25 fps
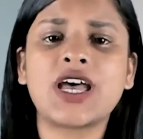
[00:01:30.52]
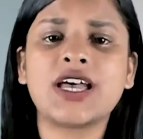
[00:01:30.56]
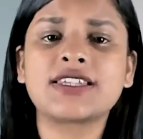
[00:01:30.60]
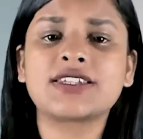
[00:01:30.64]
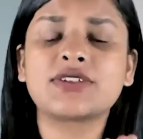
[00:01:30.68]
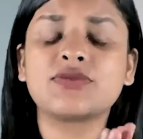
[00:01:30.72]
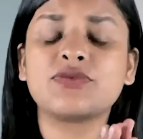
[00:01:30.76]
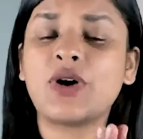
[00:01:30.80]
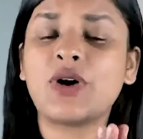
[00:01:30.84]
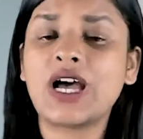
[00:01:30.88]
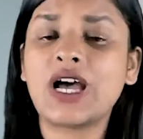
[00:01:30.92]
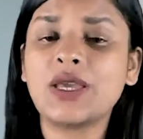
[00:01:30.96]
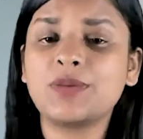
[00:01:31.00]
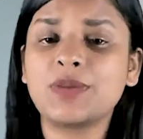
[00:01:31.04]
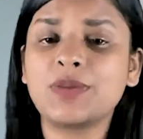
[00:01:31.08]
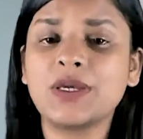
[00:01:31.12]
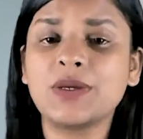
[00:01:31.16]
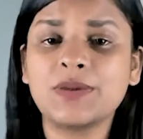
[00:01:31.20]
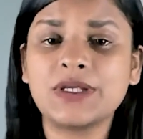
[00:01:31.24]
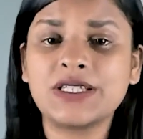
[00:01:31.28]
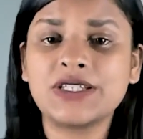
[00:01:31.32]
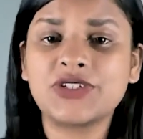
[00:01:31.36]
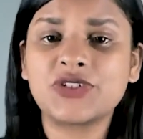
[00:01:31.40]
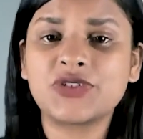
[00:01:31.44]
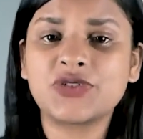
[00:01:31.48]
as why
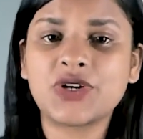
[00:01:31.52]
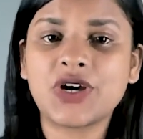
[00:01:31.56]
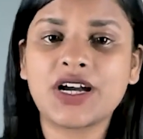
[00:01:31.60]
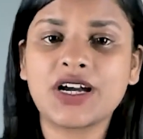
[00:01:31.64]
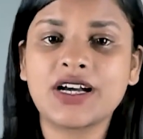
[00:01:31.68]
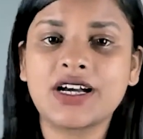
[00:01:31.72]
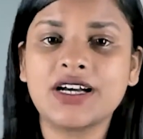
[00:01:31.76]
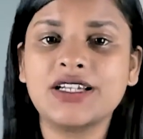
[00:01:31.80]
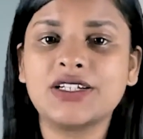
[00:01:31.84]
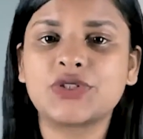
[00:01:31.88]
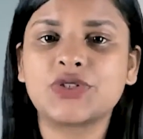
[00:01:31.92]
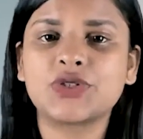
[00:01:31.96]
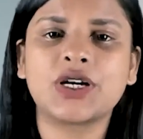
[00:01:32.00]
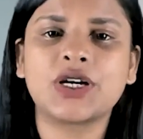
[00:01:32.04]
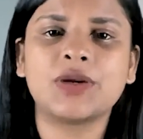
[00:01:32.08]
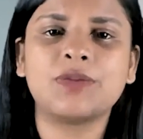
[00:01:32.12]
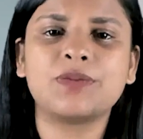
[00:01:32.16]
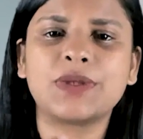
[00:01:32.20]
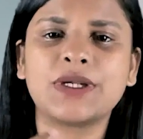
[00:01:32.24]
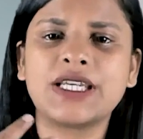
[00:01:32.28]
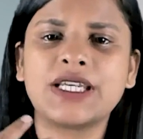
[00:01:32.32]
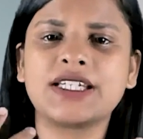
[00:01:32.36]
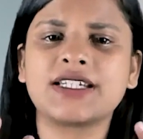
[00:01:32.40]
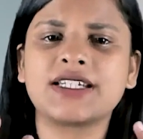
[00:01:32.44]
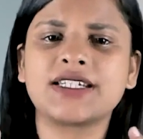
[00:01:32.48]
people struggle to
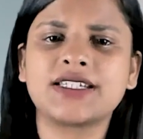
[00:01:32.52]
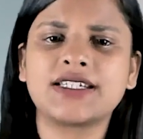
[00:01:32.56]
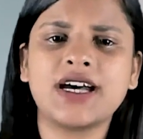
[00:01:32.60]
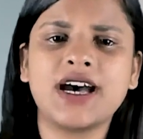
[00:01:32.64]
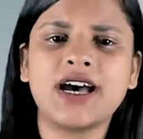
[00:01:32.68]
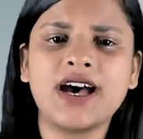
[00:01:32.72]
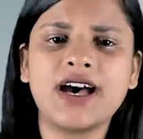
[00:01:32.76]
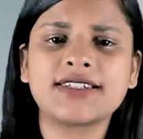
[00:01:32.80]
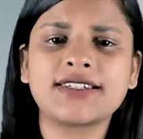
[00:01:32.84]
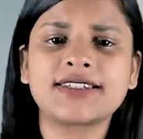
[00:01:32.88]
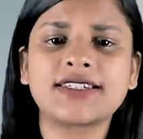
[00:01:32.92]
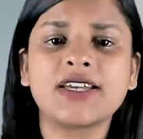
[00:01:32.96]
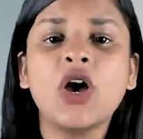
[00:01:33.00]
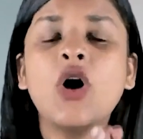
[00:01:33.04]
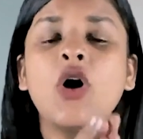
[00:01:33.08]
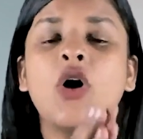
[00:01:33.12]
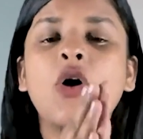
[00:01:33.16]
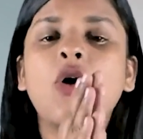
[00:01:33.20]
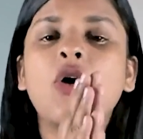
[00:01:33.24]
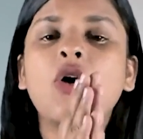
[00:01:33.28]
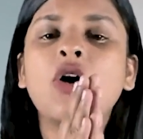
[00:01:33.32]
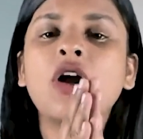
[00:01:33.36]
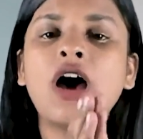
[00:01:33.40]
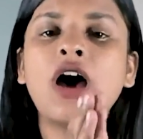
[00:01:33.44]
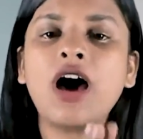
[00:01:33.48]
complete a task
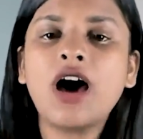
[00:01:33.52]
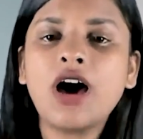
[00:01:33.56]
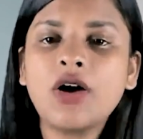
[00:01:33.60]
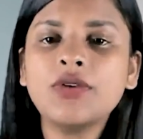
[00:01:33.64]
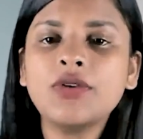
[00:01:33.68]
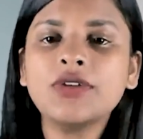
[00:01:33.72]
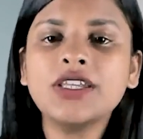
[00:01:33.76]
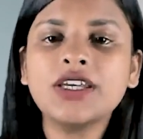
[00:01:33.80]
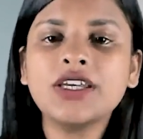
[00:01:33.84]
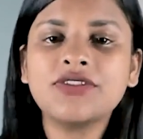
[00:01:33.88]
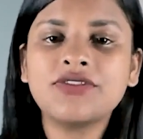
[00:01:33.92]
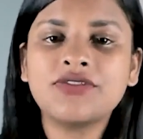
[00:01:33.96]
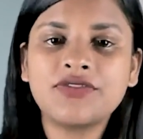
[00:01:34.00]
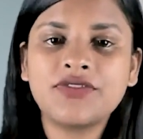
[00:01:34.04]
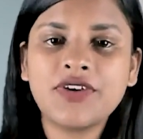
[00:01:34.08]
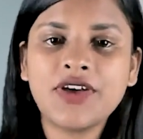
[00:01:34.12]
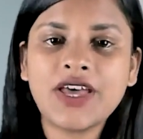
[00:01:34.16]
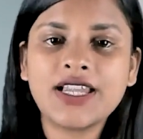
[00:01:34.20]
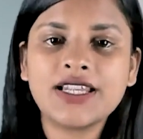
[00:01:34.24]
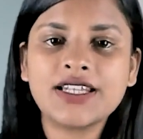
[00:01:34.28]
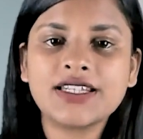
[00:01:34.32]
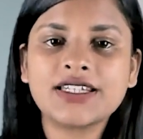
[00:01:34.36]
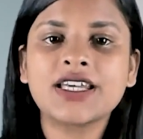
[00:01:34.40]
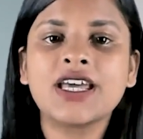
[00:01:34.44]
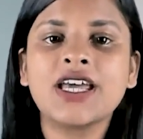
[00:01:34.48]
or how they
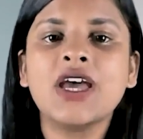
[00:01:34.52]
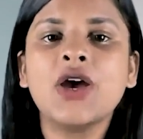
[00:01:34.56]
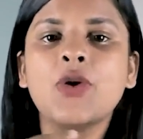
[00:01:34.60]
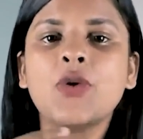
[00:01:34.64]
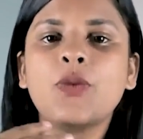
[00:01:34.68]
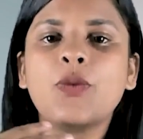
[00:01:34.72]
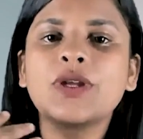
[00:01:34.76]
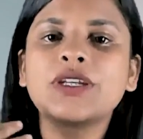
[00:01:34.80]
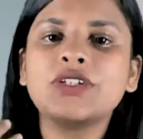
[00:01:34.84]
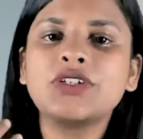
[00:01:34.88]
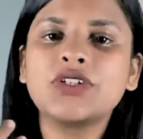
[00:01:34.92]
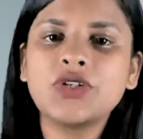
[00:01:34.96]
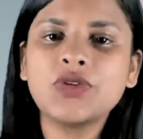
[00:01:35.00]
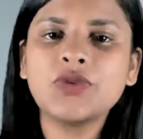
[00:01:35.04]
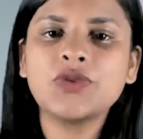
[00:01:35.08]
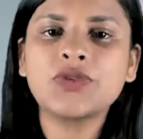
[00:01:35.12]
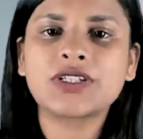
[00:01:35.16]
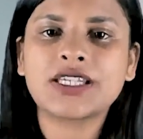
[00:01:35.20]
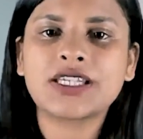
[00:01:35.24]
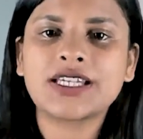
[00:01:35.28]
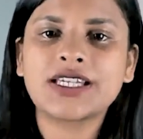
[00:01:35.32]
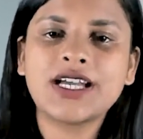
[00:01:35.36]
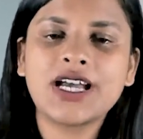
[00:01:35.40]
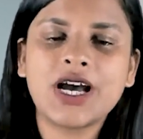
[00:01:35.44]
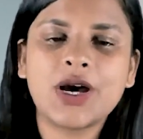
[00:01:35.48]
felt when
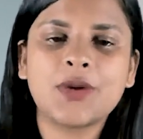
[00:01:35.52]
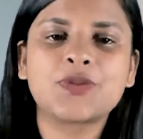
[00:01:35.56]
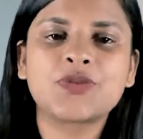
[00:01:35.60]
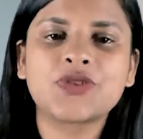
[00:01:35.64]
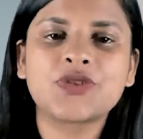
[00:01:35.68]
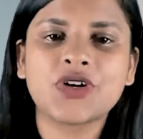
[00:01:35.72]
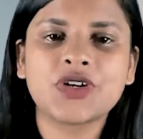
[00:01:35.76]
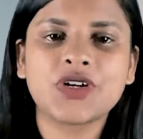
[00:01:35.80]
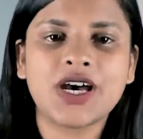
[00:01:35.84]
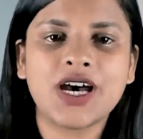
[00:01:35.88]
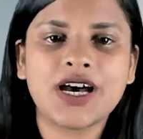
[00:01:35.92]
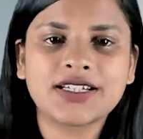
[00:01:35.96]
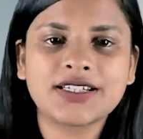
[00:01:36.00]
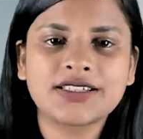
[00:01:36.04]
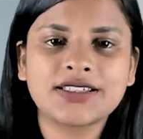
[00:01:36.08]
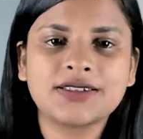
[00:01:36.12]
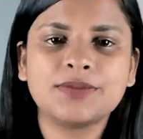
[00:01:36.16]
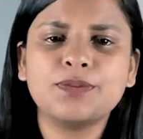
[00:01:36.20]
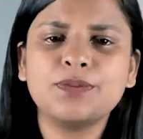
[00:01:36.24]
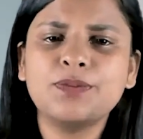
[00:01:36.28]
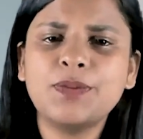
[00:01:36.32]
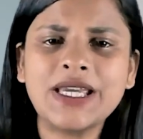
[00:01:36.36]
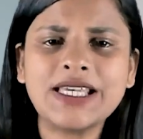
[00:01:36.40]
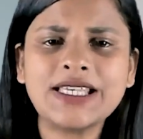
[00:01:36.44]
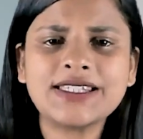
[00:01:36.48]
using a product.
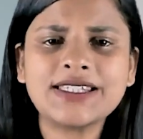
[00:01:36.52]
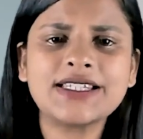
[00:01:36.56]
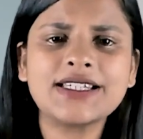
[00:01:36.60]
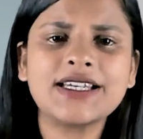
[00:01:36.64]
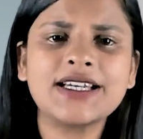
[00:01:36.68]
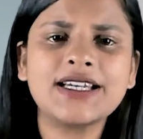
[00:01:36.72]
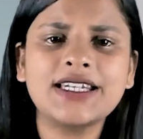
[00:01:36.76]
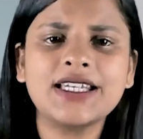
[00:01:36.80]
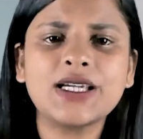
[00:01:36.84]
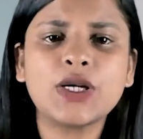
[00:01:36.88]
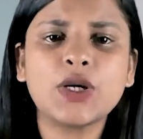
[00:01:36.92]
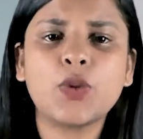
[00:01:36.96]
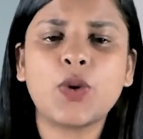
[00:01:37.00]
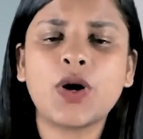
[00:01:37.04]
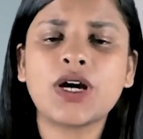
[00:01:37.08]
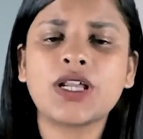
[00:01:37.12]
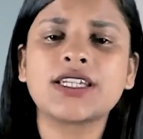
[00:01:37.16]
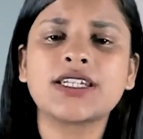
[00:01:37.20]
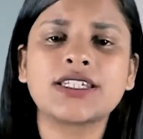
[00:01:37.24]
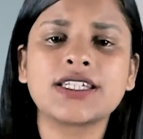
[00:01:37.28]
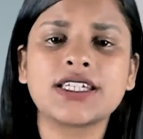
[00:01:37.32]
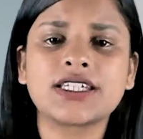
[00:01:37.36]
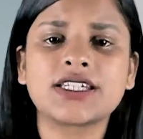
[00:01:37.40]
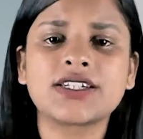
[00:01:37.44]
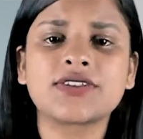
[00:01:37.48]
Basically,
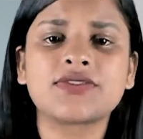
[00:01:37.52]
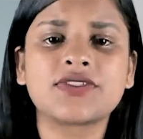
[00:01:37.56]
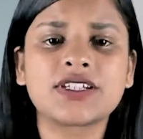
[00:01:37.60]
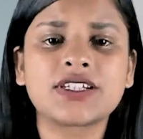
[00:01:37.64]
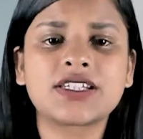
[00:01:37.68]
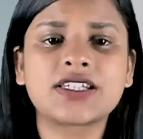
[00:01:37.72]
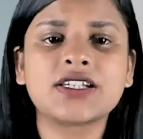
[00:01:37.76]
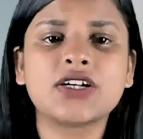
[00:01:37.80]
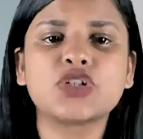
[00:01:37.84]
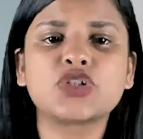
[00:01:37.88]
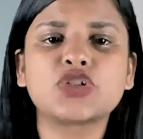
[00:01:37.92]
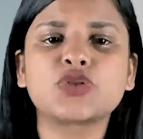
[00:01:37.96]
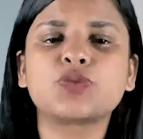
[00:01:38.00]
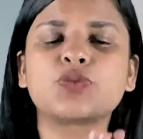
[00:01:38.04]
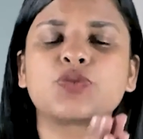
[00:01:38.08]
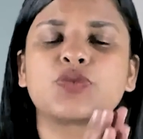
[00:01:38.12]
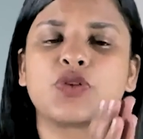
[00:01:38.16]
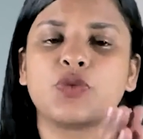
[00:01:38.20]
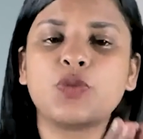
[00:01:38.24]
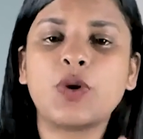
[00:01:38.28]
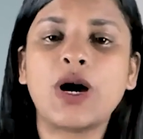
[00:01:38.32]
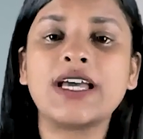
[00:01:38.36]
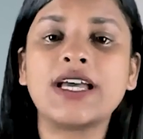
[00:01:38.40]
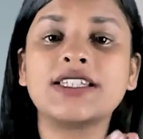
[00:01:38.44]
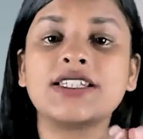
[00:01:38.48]
qualitative research
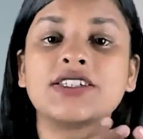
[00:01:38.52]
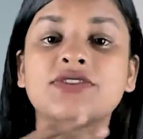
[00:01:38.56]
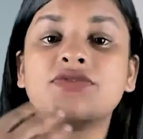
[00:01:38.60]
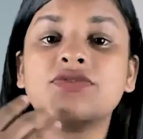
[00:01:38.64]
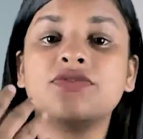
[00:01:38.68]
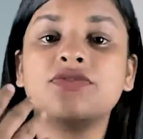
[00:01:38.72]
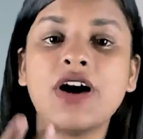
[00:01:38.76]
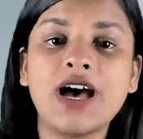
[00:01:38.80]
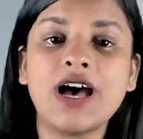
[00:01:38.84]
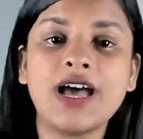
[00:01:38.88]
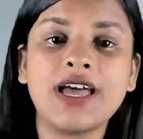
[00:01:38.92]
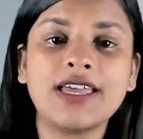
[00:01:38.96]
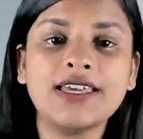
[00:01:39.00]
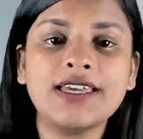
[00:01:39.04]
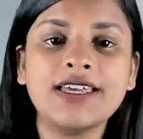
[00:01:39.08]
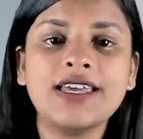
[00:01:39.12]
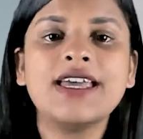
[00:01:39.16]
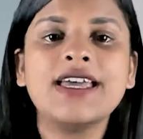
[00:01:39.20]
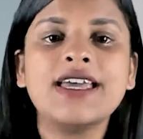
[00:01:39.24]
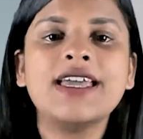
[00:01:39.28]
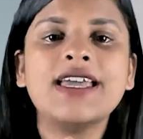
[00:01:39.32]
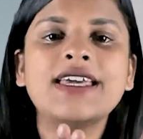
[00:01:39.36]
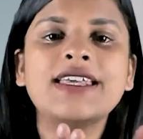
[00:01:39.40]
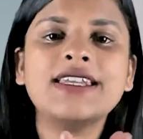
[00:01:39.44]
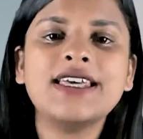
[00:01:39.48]
provides why
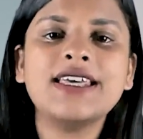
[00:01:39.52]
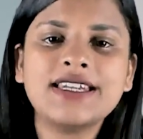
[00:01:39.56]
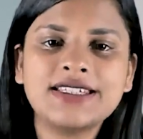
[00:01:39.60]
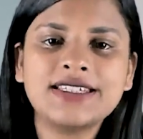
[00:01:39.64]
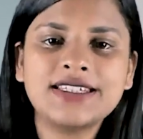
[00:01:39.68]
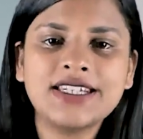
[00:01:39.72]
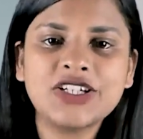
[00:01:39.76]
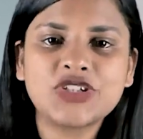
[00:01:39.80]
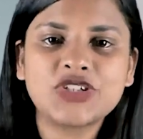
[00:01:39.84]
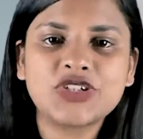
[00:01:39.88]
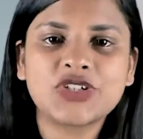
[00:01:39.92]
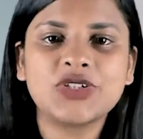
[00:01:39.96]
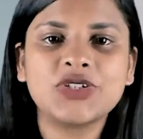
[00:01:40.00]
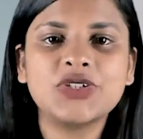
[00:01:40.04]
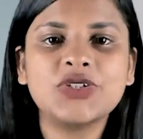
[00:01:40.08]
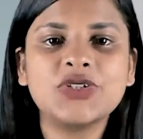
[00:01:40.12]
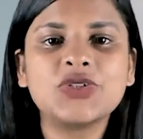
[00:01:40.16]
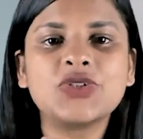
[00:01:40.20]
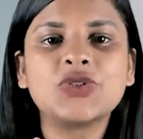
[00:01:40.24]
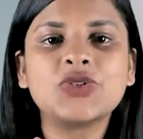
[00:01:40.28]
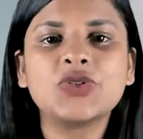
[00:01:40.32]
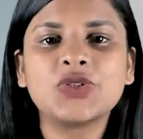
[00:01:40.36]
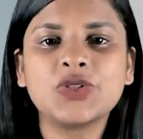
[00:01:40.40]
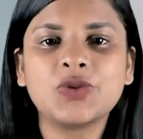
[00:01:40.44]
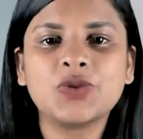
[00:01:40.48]
in addition
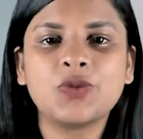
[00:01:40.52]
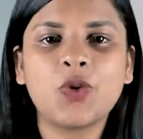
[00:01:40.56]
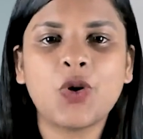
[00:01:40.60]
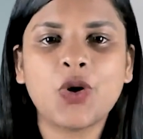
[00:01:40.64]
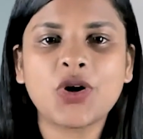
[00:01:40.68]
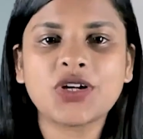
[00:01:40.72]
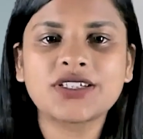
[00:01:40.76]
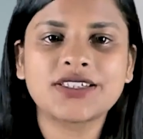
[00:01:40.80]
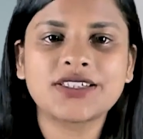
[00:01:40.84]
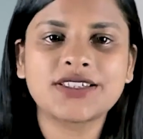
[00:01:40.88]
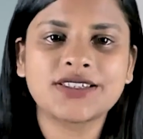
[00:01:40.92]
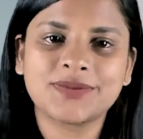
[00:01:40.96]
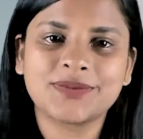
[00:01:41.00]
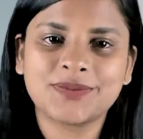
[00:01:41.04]
to the what.